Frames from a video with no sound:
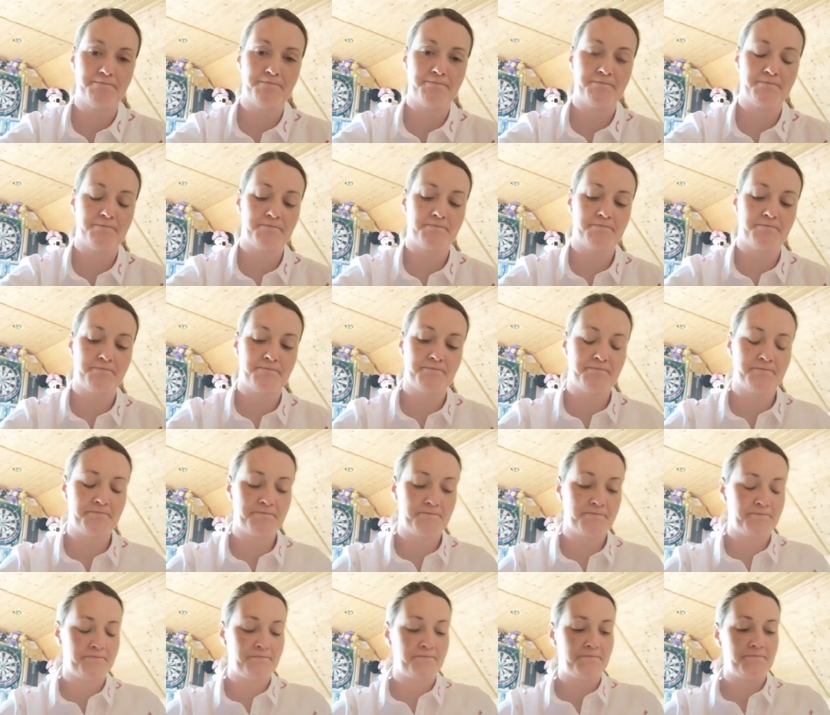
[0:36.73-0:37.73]

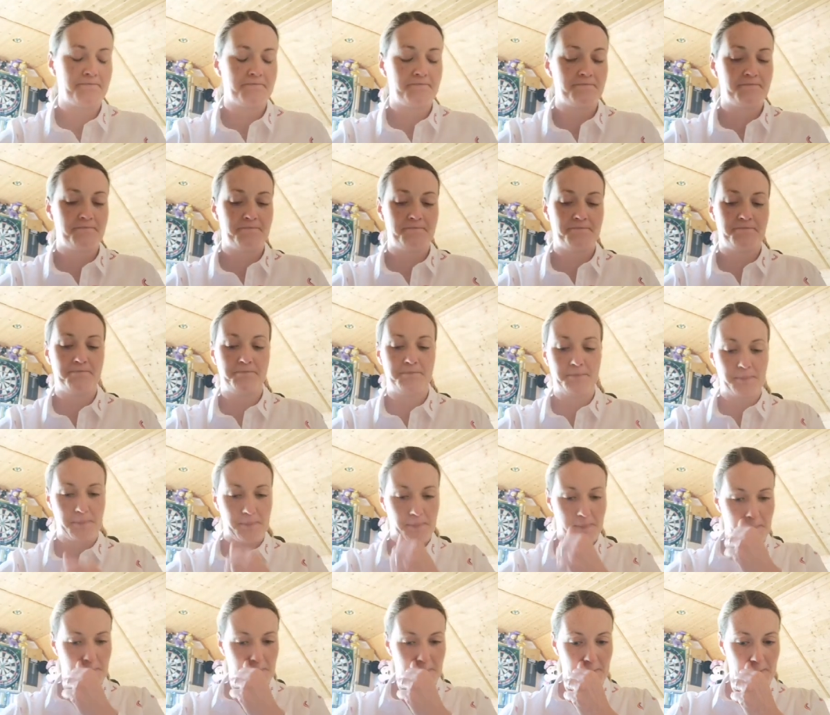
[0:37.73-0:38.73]

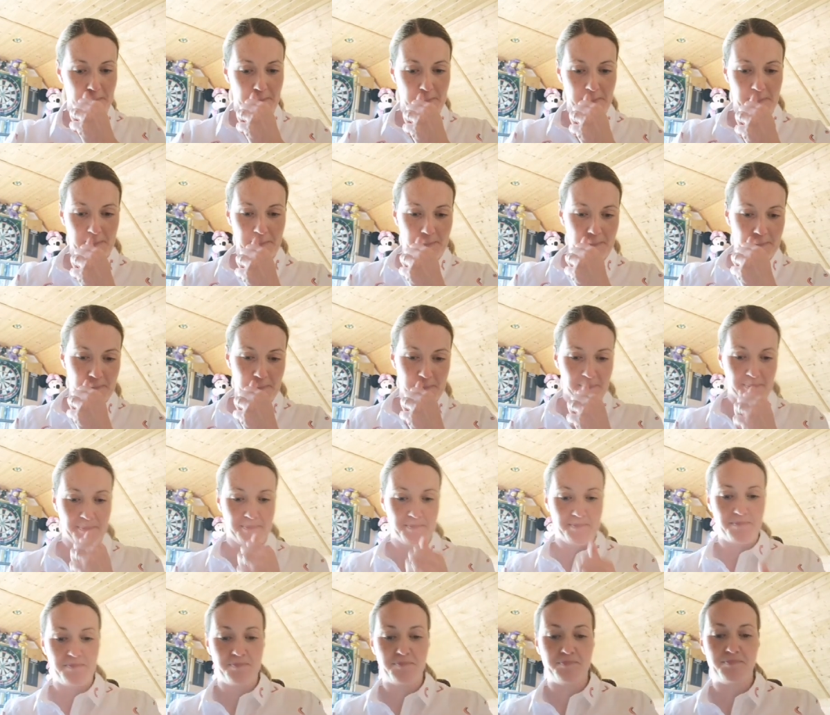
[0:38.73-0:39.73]

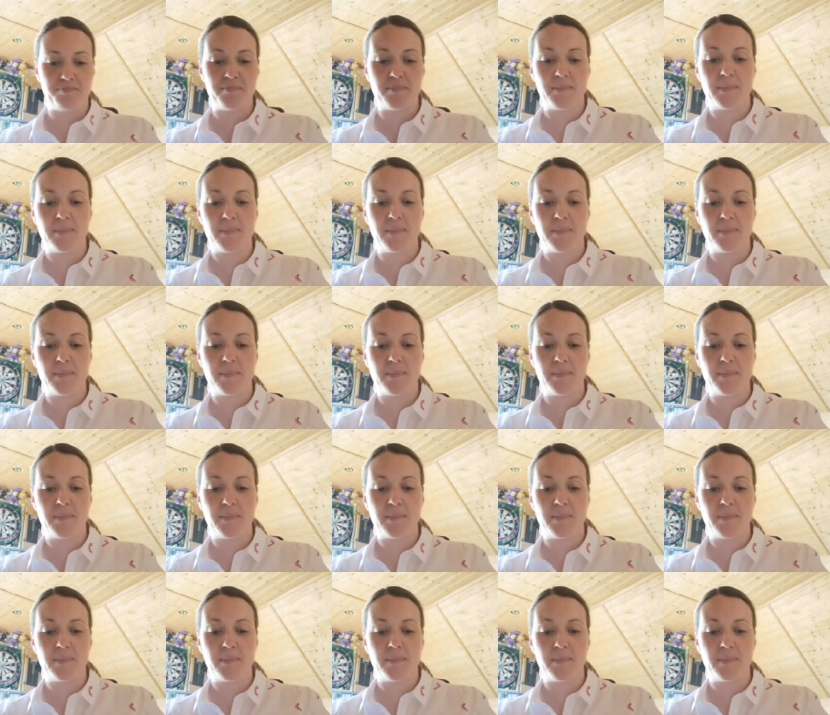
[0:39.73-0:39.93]
Nothing is said.